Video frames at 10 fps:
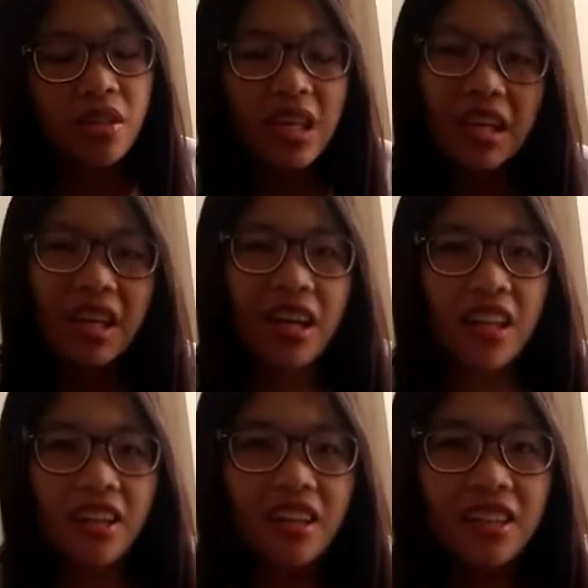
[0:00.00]
yay,
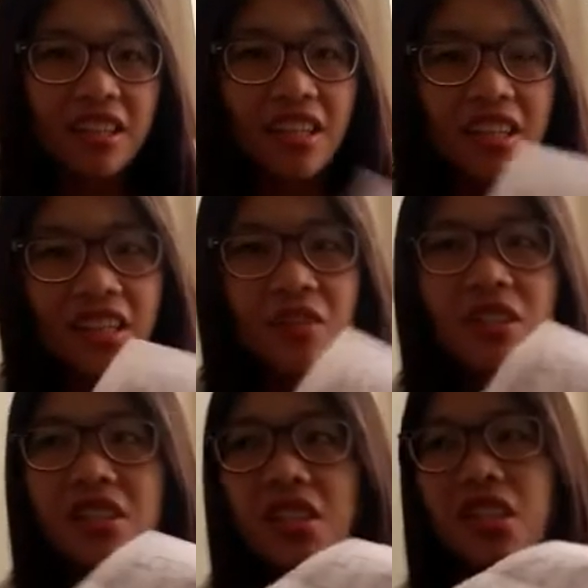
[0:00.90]
clear na talaga ako.
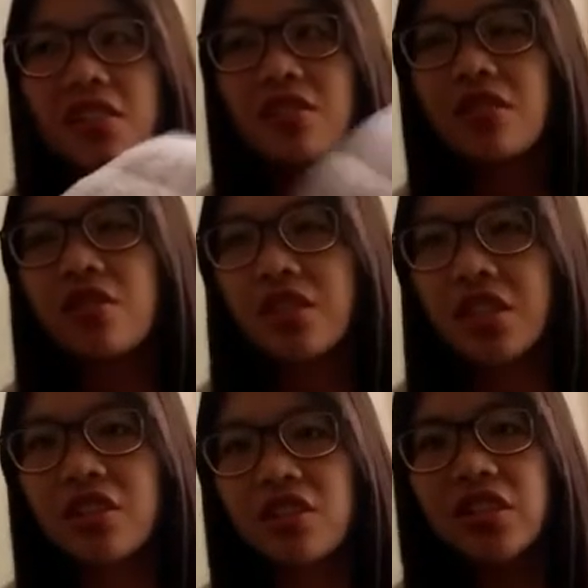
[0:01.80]
Kasi last
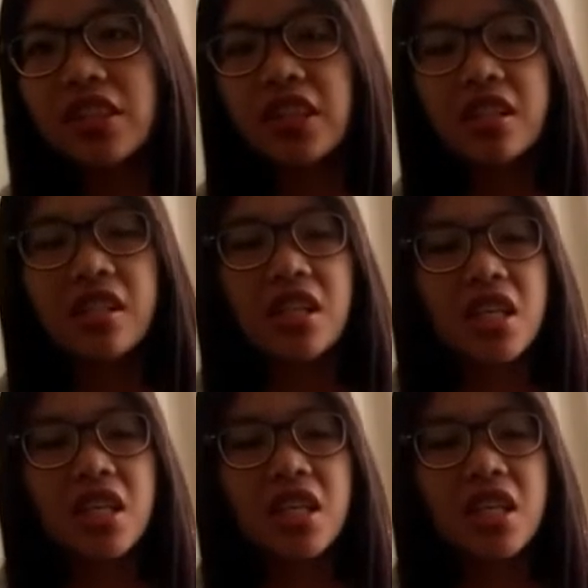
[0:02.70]
2013,